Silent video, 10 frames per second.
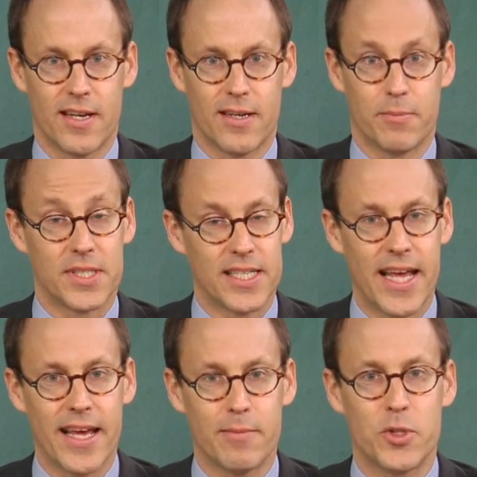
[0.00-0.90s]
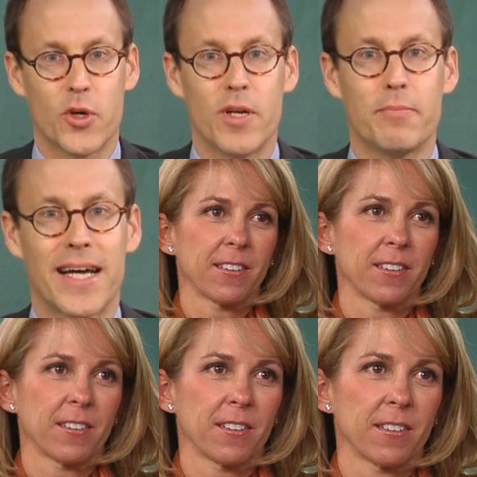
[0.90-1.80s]
But today, I'm joined by Liz
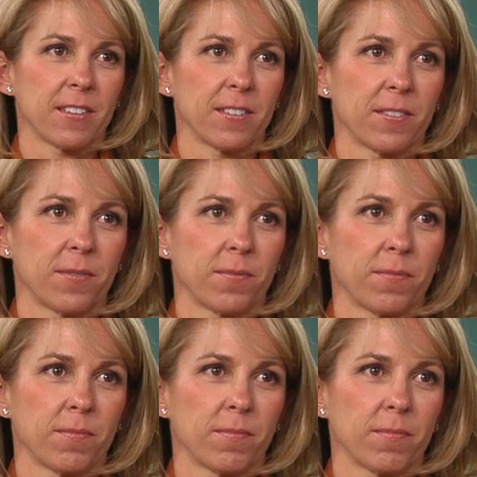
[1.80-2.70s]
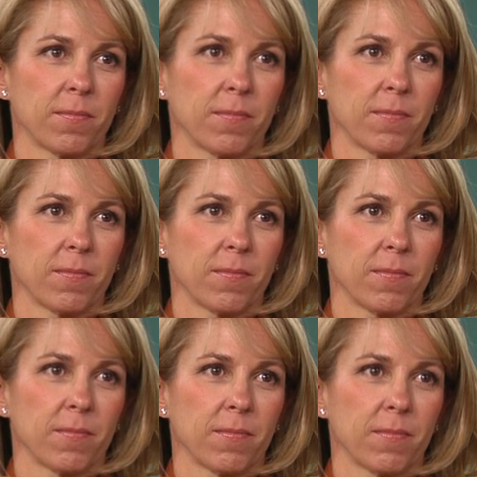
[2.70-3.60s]
Ann Sonders, the chief investment
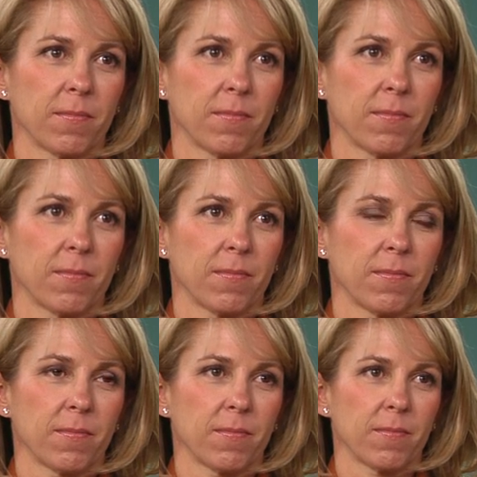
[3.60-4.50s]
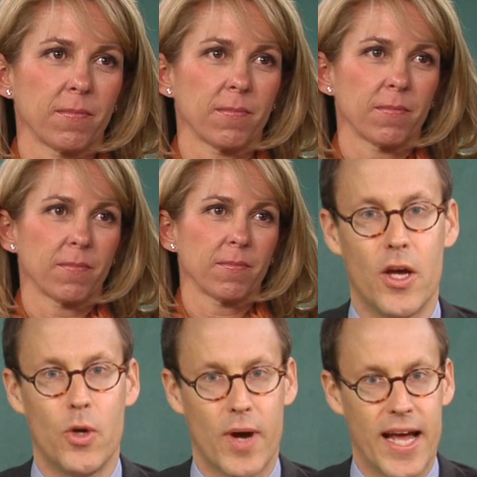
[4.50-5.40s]
strategist at Charles Schwab, who
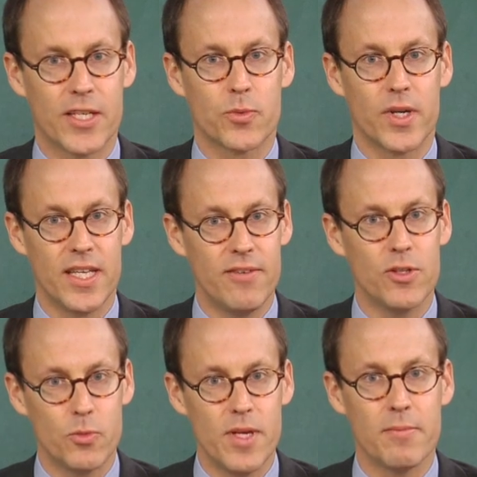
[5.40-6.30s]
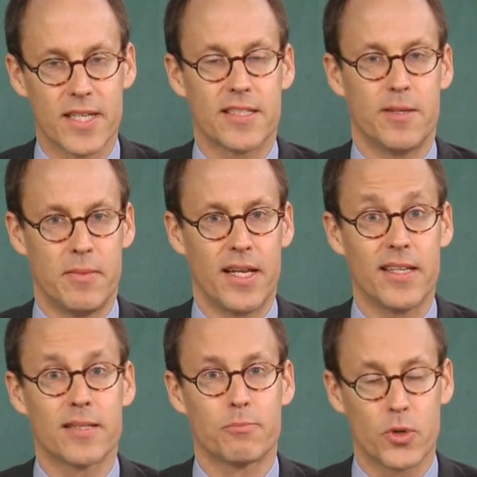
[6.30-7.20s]
has what even we must admit is a
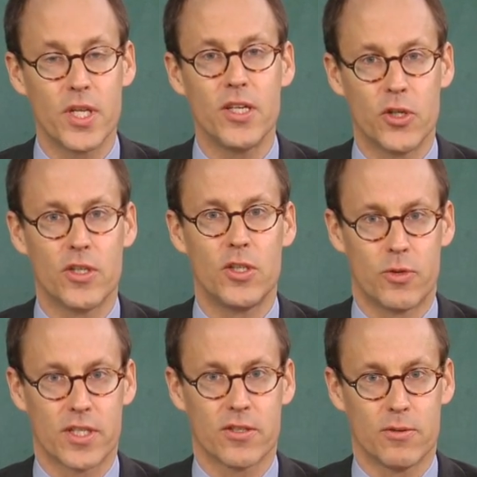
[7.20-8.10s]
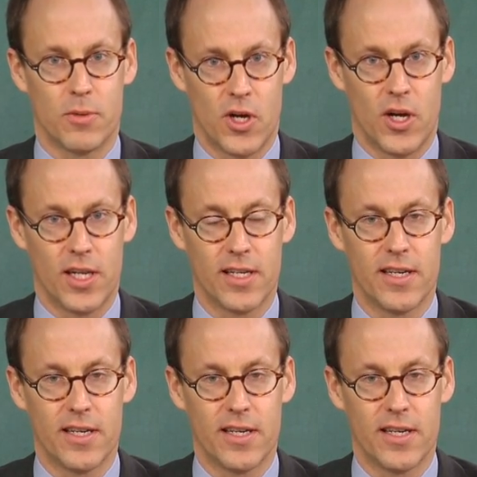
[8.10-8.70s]
pretty good crystal ball.